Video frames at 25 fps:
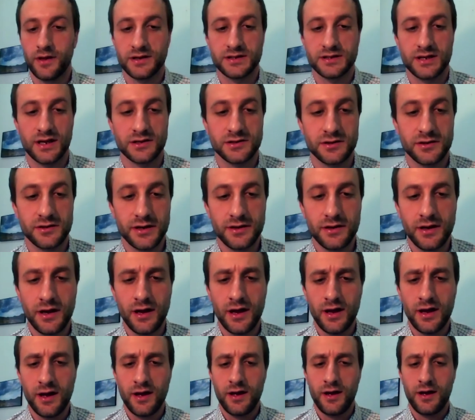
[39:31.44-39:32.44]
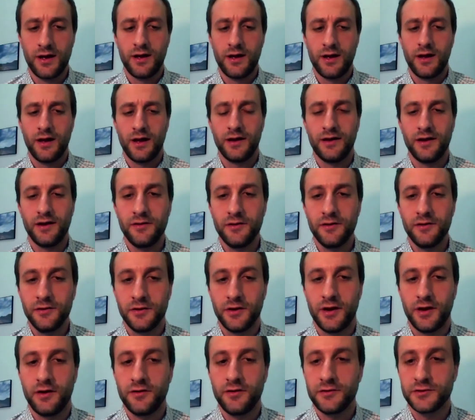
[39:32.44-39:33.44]
thanks, Nasr. And
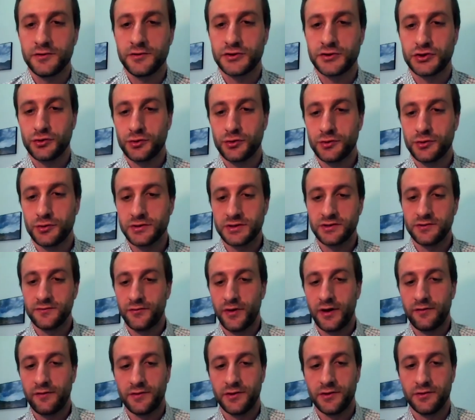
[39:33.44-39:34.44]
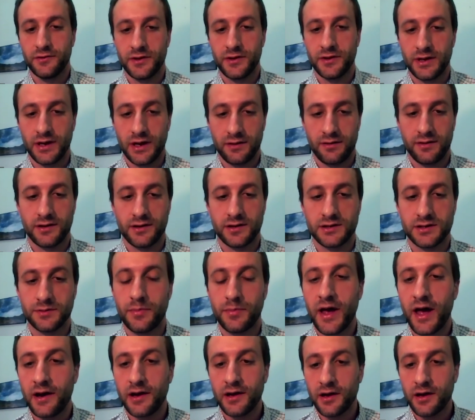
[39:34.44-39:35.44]
another source of revenue that I think,
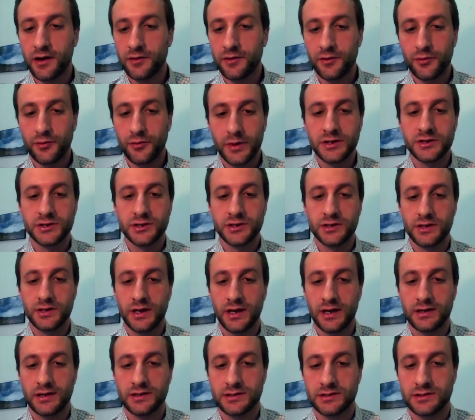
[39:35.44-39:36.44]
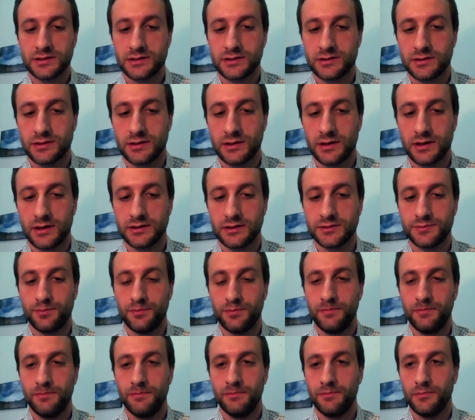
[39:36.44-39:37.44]
depending on the region, has
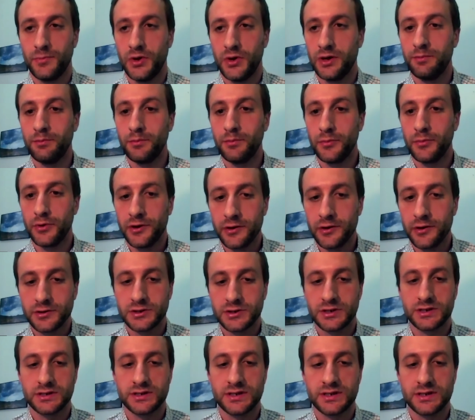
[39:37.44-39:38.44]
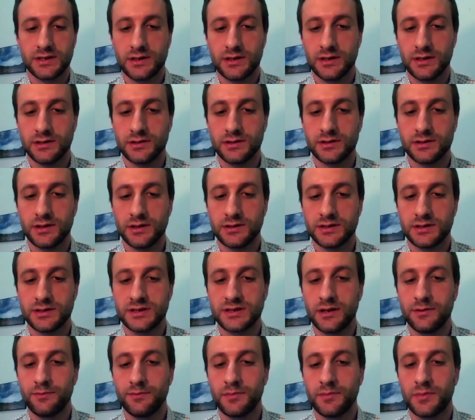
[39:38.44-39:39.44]
emerged is that in
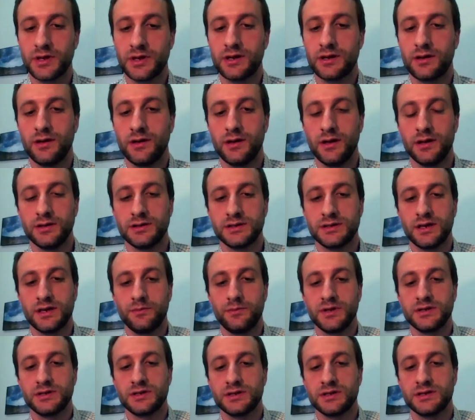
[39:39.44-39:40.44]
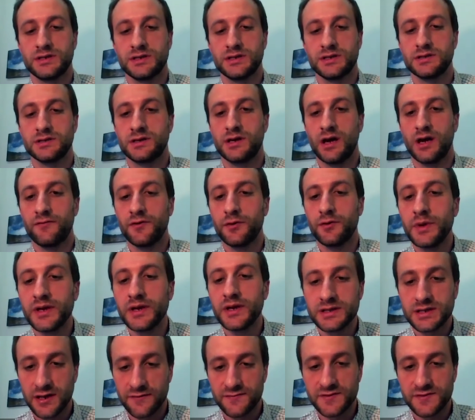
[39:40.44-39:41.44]
some instances,
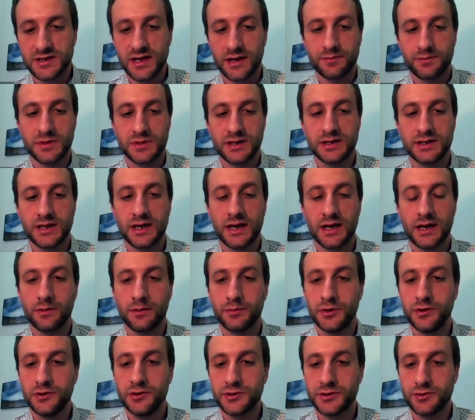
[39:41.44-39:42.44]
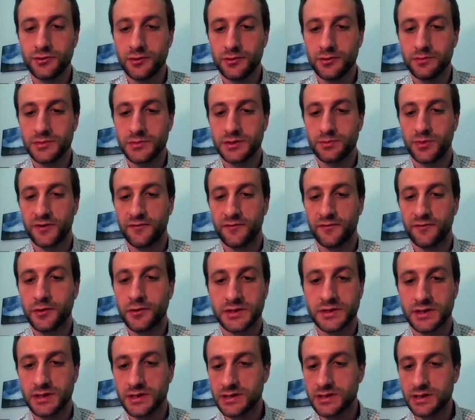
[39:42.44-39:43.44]
governments have stepped in to help newsrooms. But of
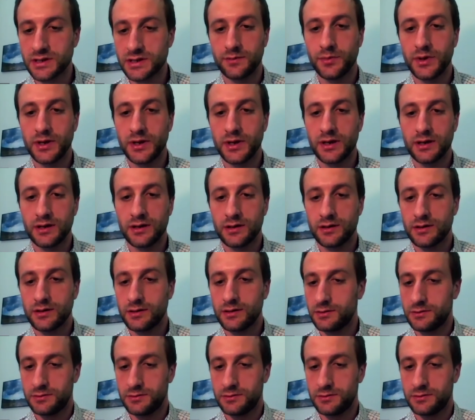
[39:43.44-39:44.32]
course, this can be